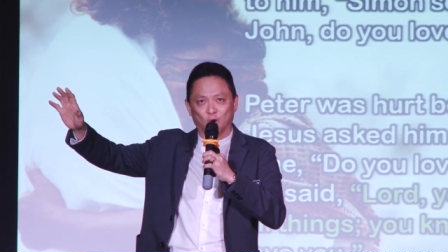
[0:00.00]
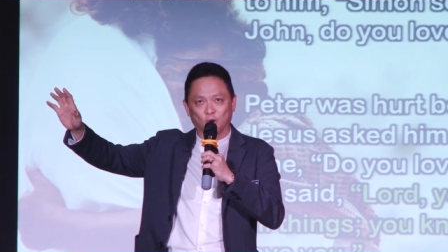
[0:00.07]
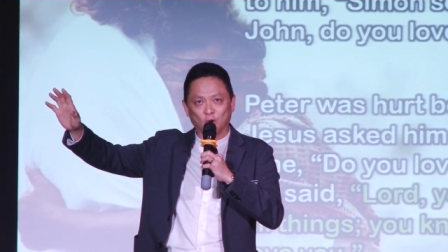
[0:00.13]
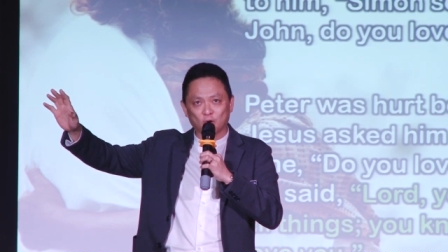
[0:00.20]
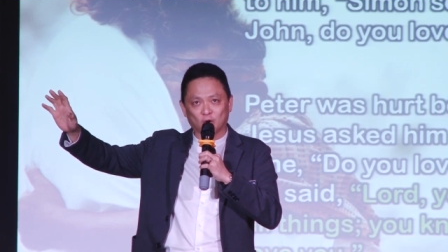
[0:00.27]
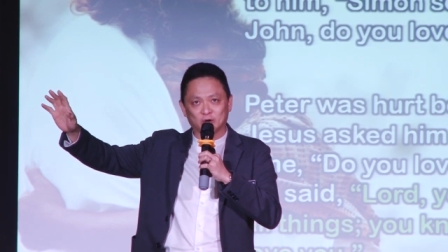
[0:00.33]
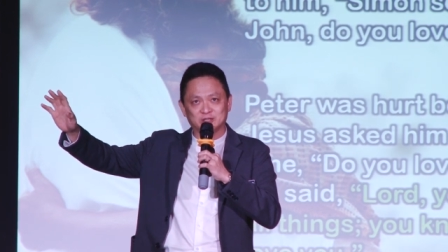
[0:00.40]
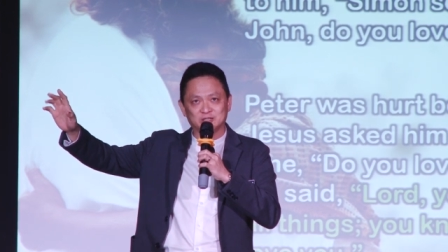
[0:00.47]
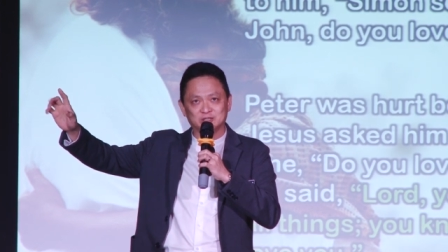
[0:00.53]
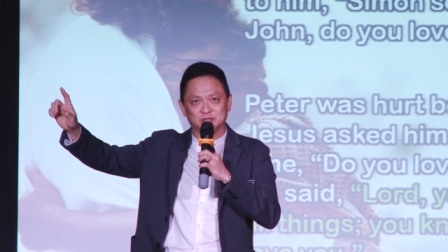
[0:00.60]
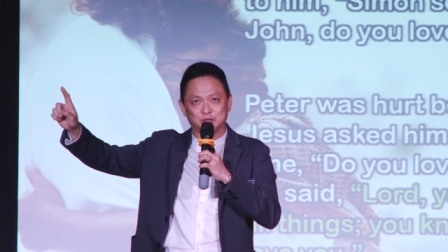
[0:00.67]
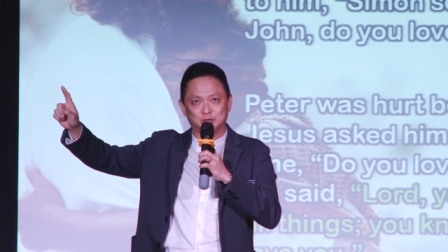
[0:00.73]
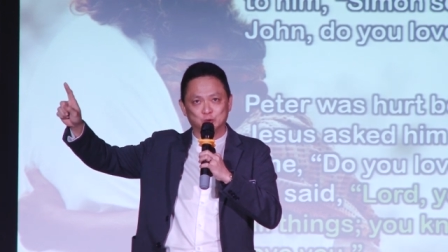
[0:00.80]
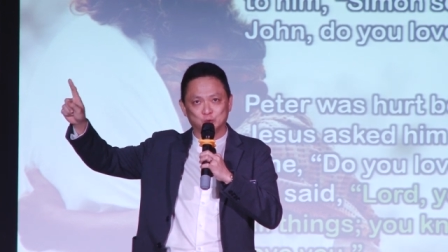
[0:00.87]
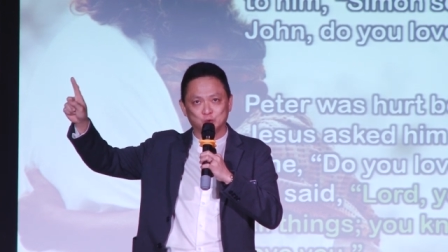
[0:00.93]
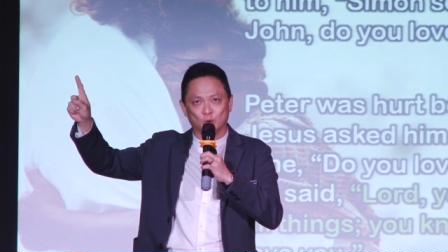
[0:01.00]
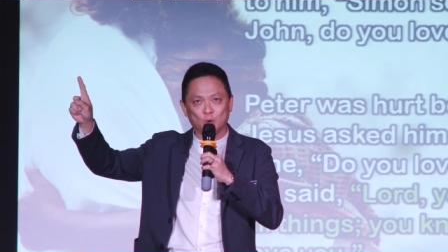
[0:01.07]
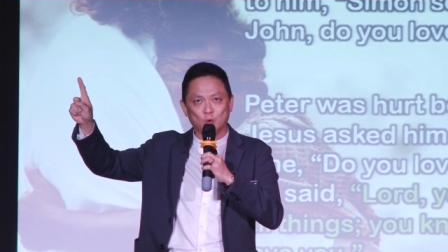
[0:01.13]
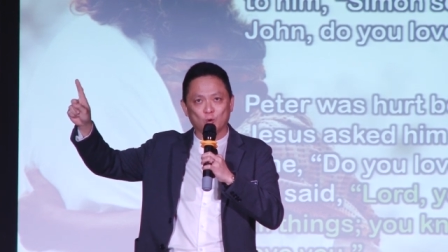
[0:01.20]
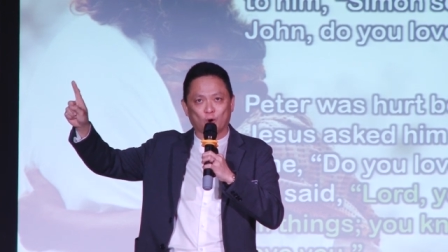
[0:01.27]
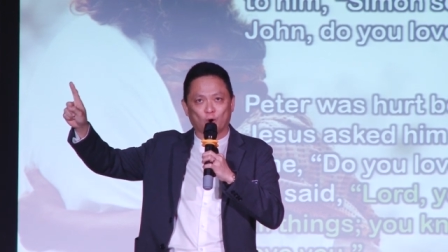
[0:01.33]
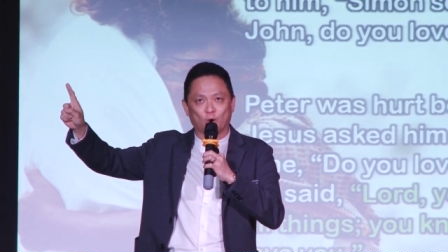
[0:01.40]
Lord, you
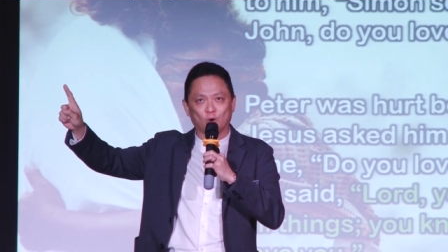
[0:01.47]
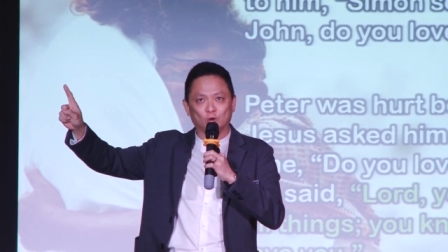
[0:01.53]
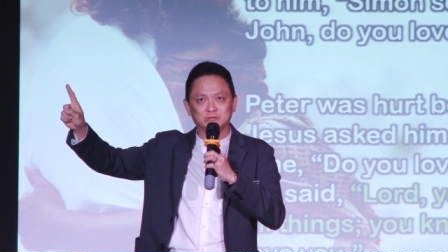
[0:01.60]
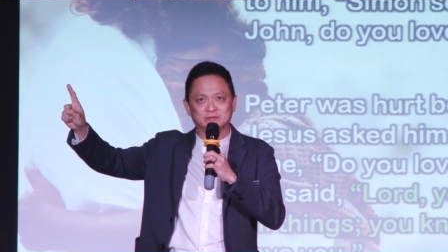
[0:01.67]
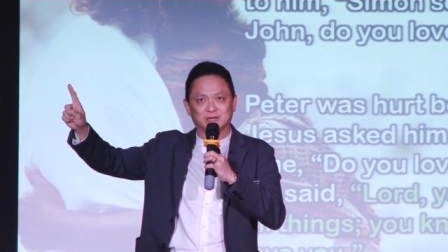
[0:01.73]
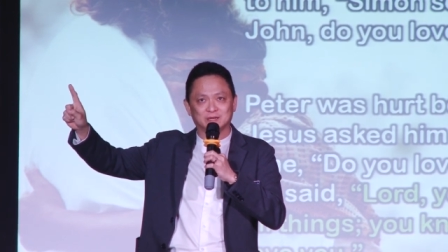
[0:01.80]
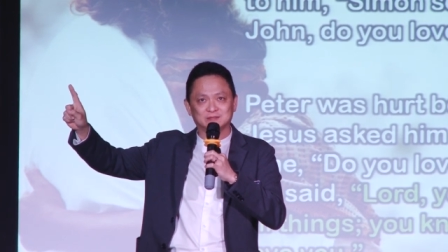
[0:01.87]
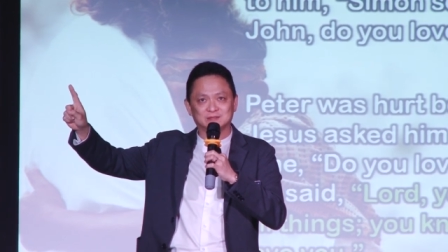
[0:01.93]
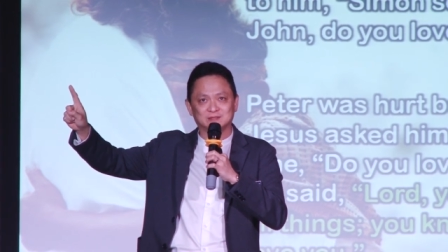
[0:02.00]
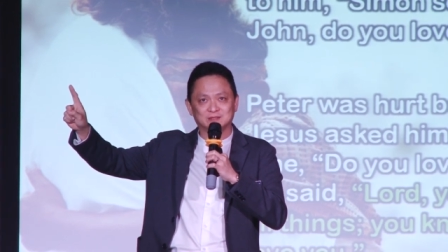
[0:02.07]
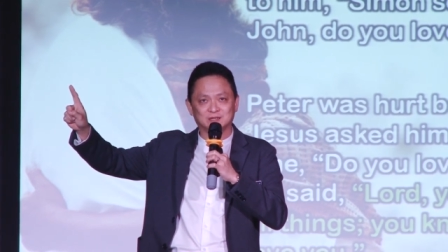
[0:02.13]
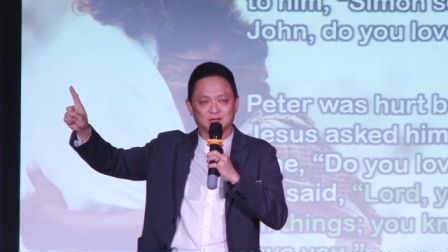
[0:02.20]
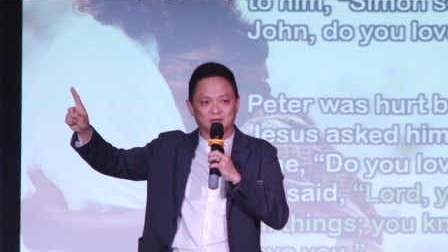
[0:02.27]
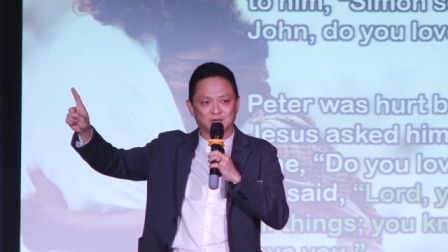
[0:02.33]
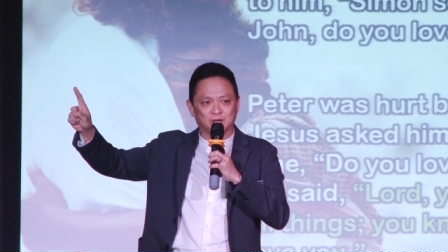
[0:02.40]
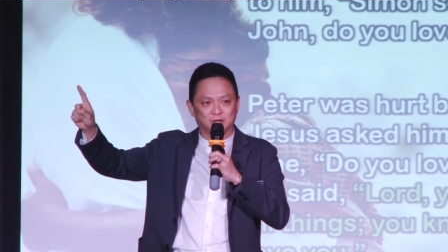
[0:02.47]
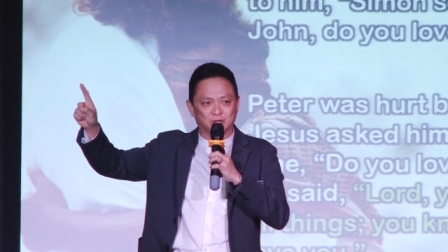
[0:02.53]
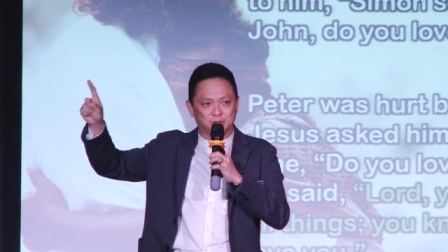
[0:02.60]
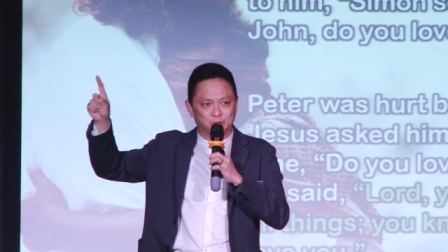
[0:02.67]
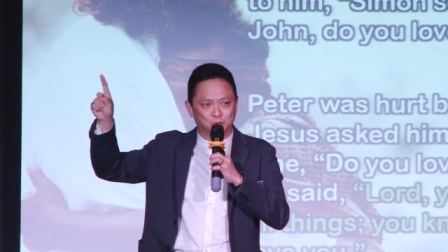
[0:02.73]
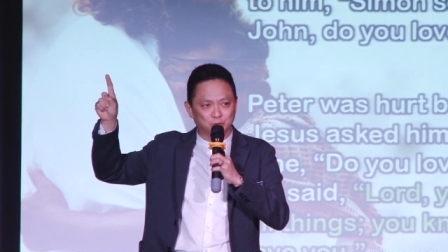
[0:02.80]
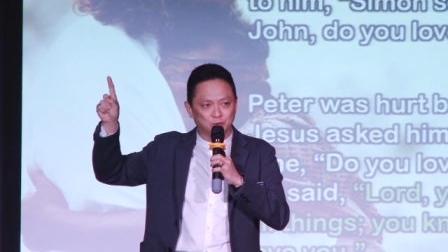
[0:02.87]
know all things.
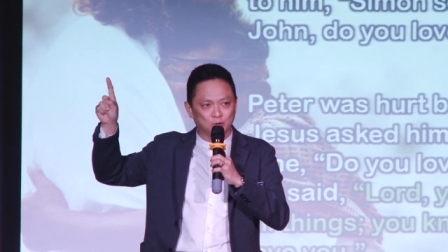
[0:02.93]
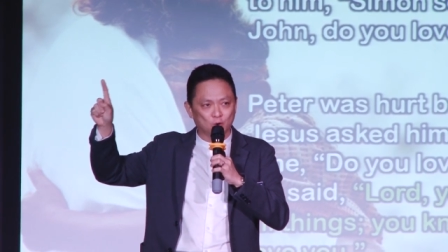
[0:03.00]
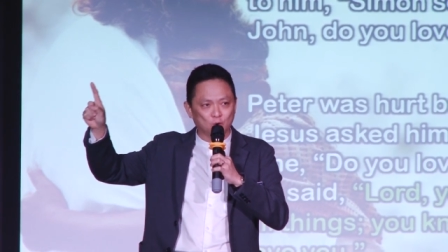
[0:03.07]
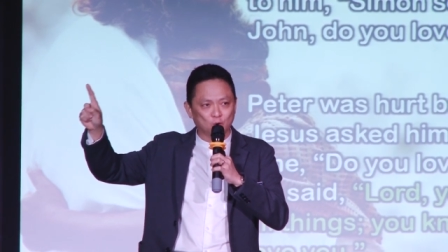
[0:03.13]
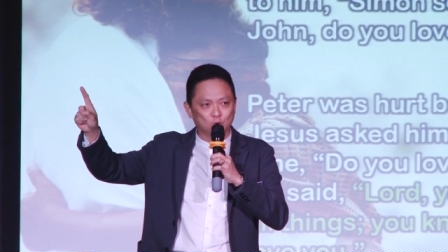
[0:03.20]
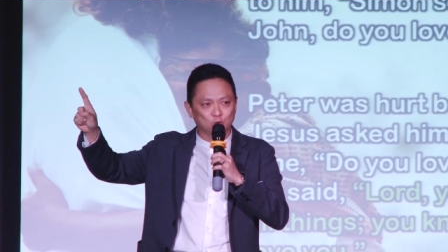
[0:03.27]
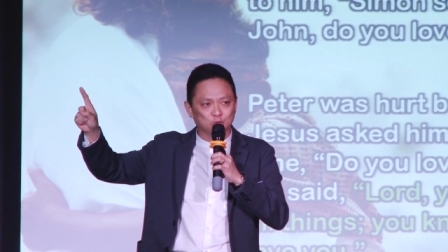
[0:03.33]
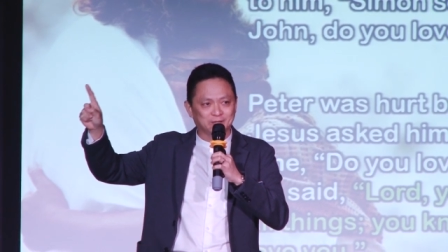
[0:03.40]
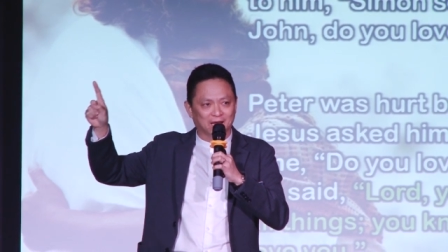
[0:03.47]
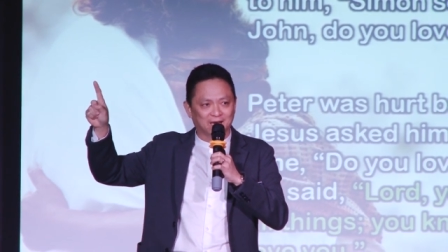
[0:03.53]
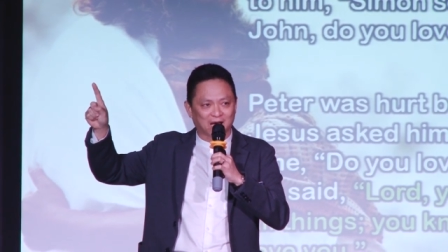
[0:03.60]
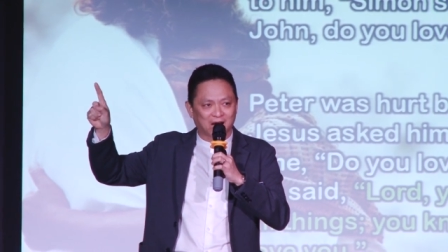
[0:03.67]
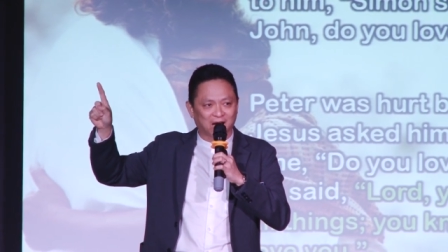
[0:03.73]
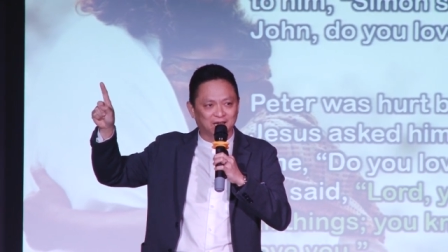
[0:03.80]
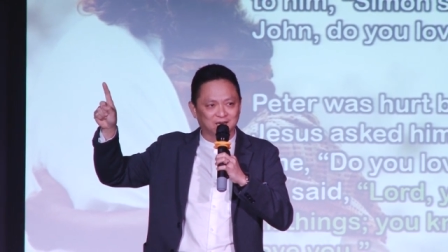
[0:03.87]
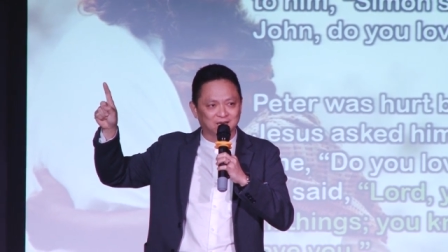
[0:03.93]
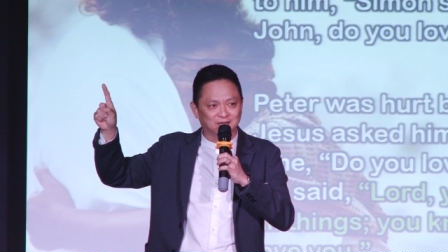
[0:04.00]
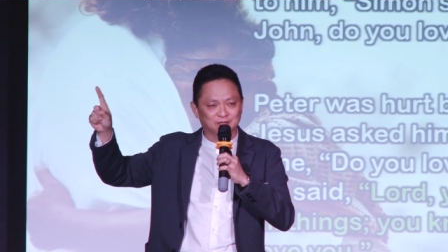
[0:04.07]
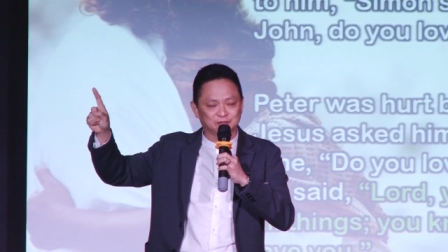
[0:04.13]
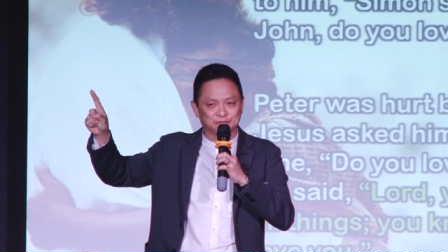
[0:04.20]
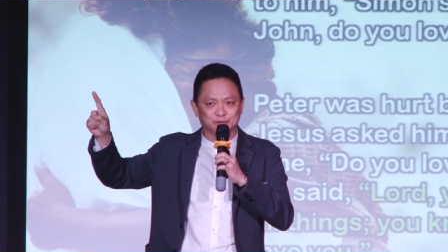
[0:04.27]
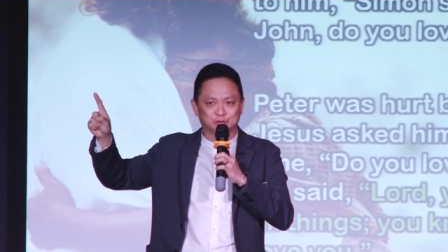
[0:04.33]
You know that I
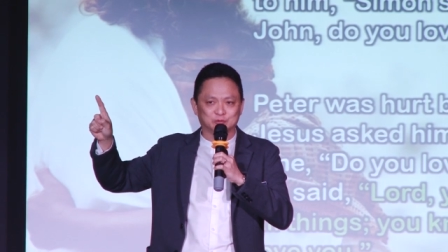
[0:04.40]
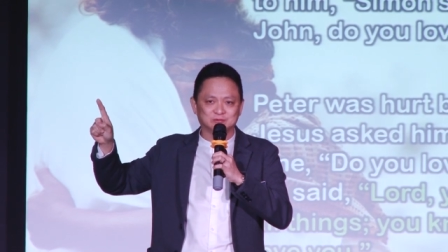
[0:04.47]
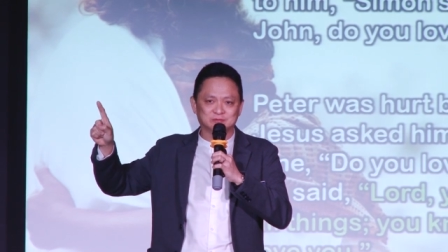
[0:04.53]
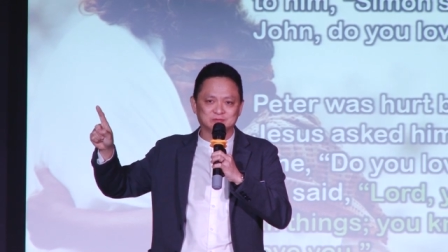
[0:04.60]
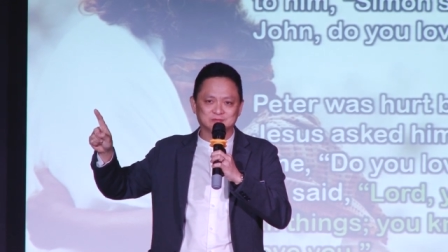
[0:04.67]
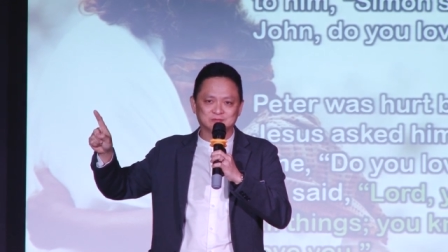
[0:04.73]
love you.